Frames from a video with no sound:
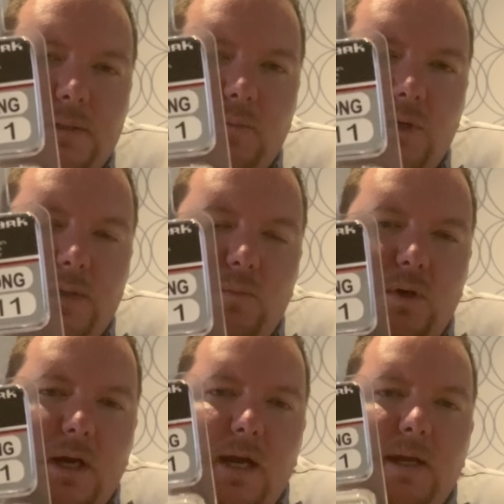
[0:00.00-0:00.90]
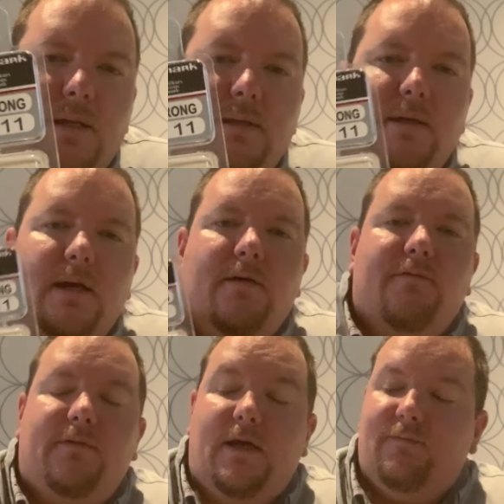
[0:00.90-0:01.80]
what I
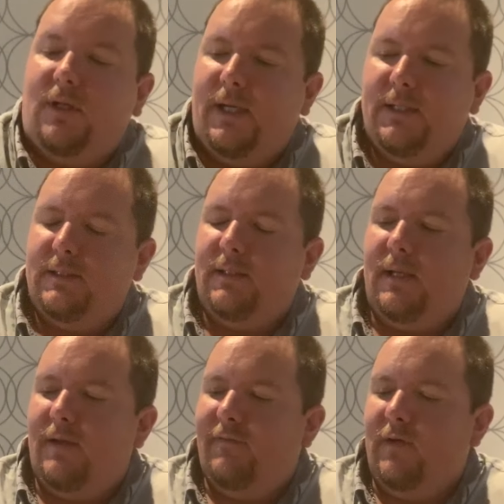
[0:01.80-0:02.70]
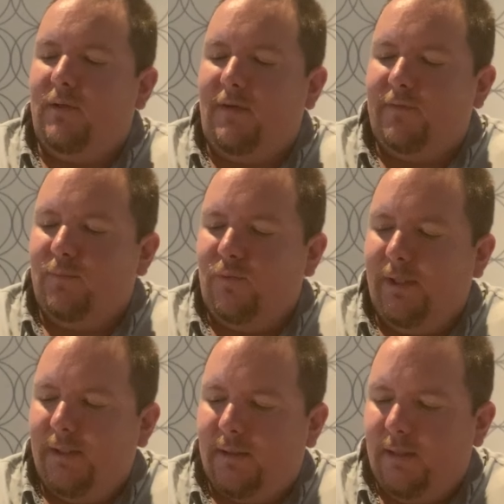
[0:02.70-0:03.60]
have liked and felt comfortable
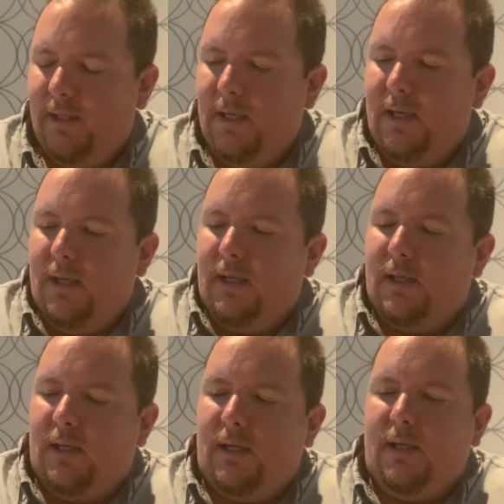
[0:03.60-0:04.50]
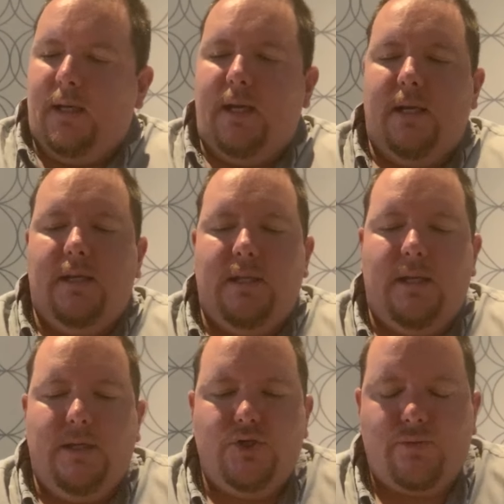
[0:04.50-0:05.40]
with. And
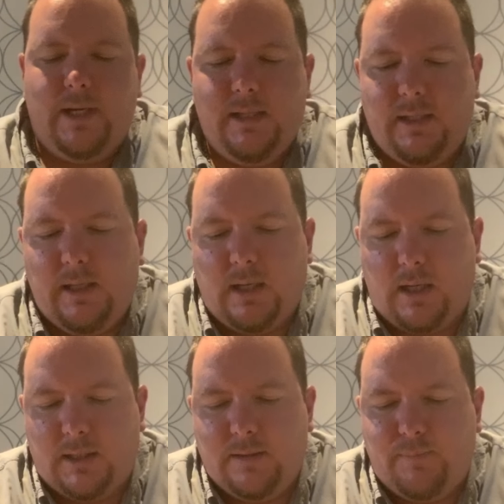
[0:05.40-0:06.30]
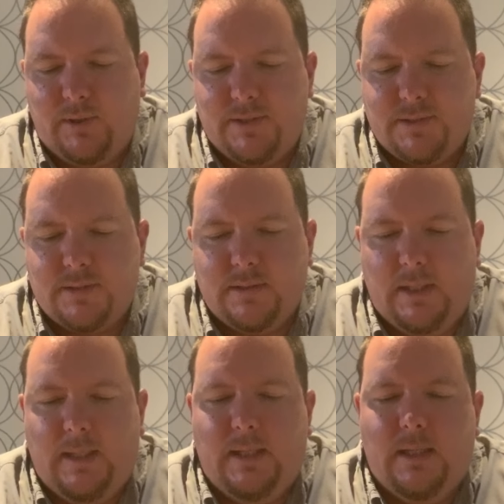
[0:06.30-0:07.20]
the trailing octopus
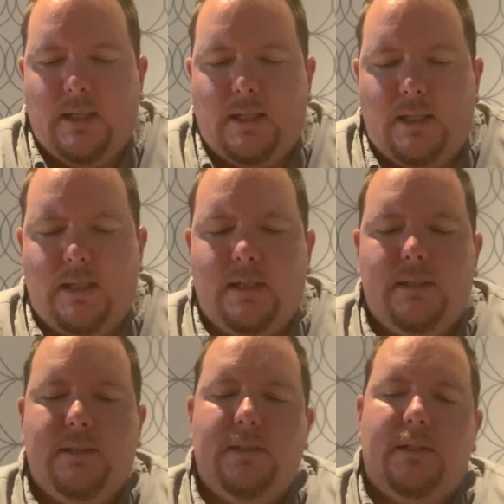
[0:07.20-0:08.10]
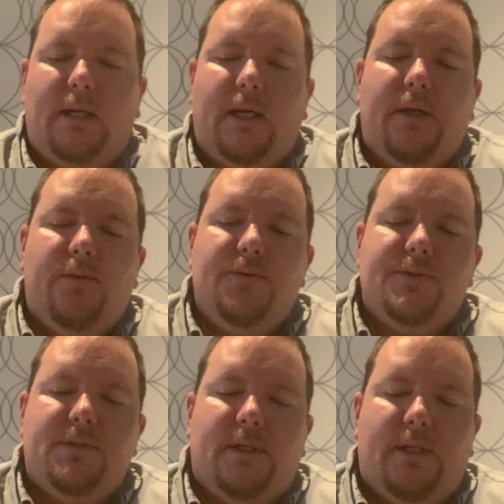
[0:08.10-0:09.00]
I
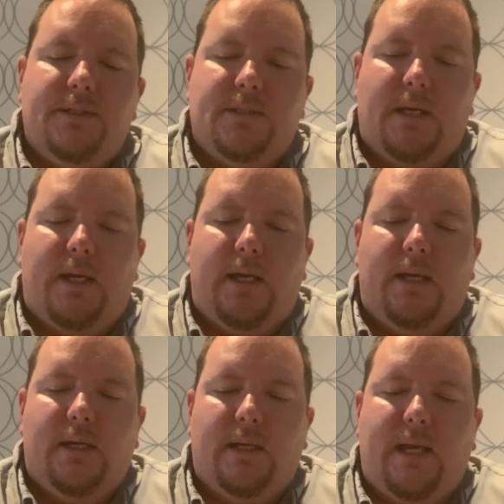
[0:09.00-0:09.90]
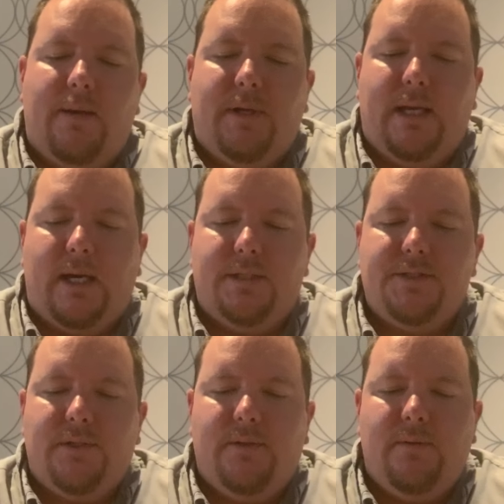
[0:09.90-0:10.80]
use is a
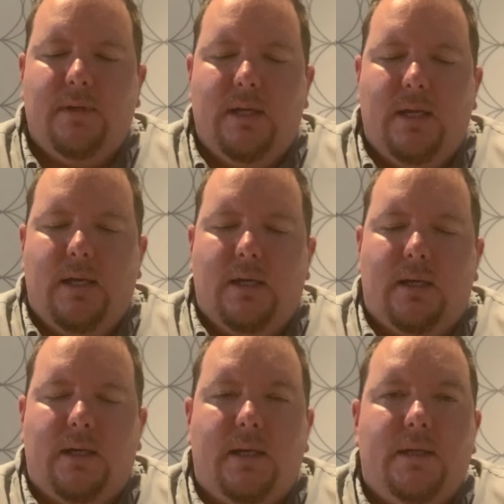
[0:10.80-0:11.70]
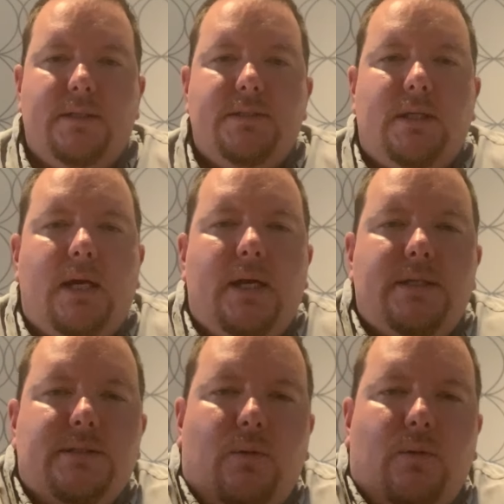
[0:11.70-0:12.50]
Gamakatsu size